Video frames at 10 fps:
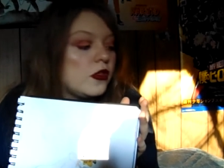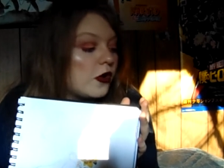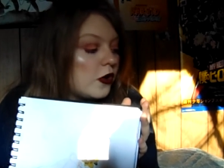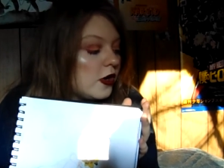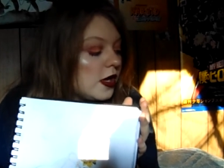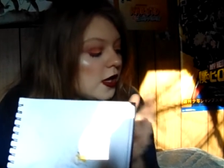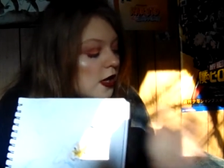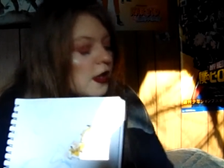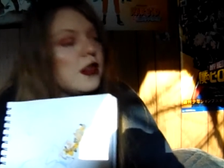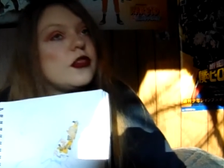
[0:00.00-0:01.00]

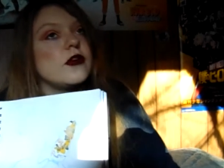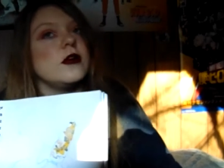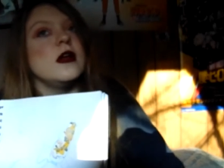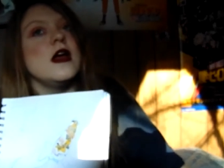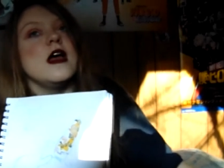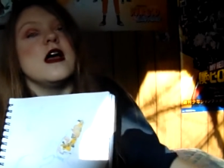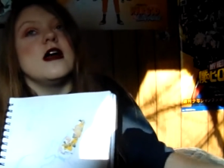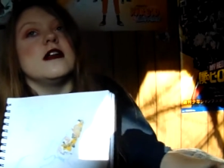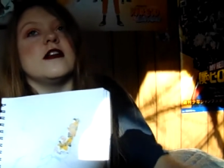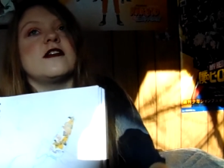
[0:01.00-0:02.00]
30th?
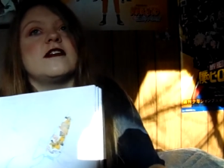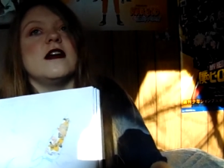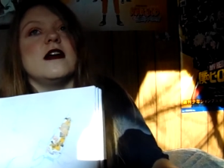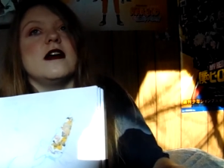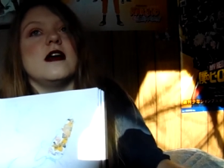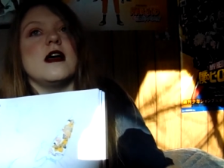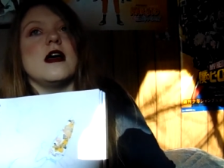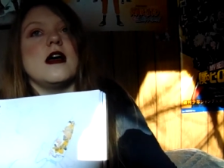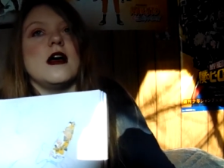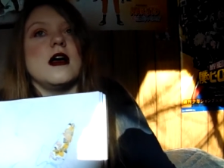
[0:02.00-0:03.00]
Does
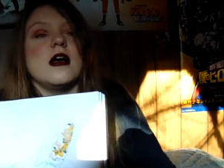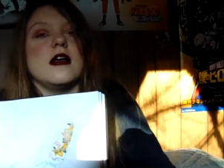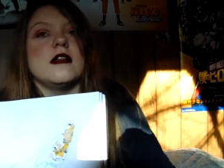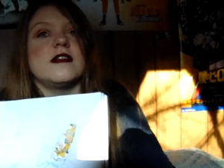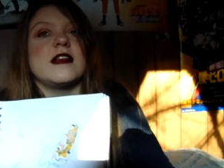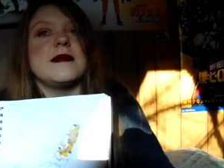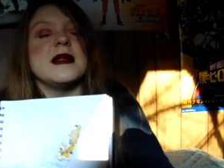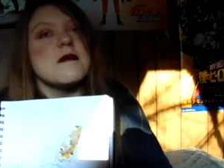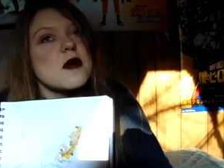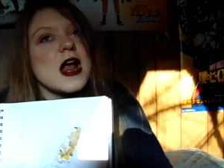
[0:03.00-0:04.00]

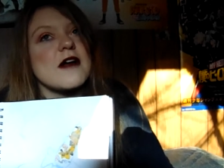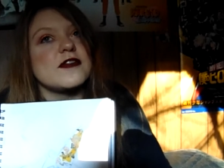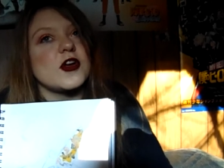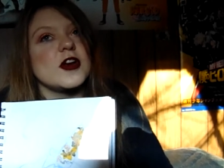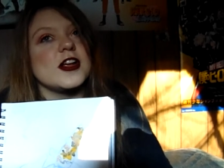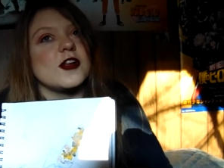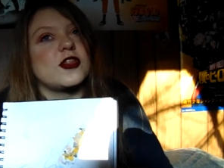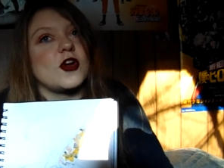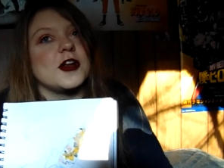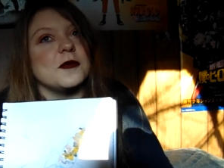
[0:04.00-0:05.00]
September have 30 or
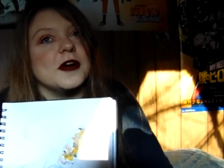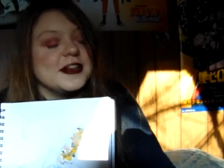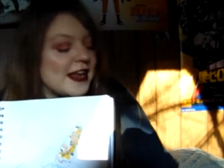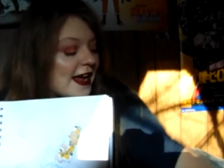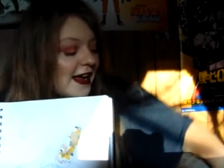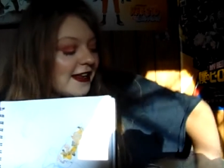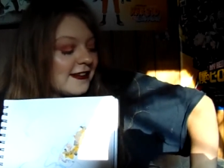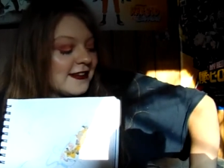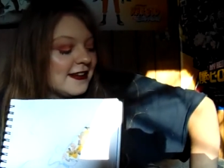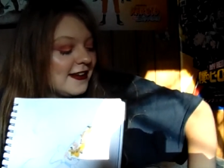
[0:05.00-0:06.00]
31
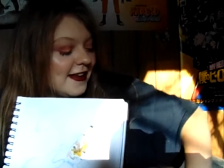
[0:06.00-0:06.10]
days?